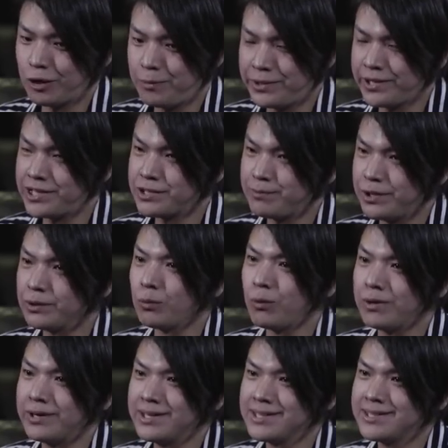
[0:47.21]
you know, communication
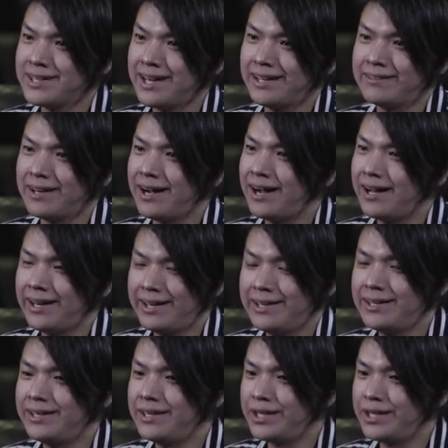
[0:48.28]
beyond words, and I